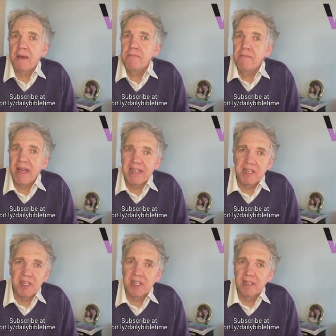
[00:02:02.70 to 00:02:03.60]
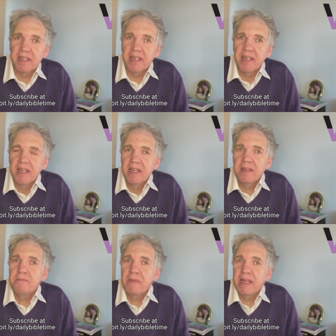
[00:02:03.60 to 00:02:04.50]
amazingly
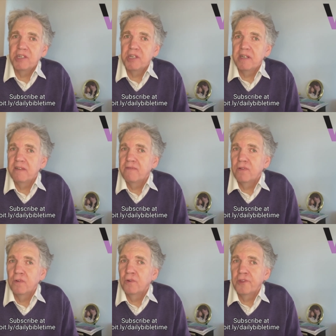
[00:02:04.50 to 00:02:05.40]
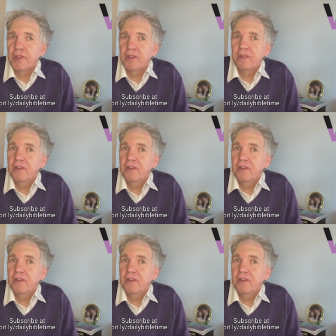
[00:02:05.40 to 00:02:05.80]
imaginative author.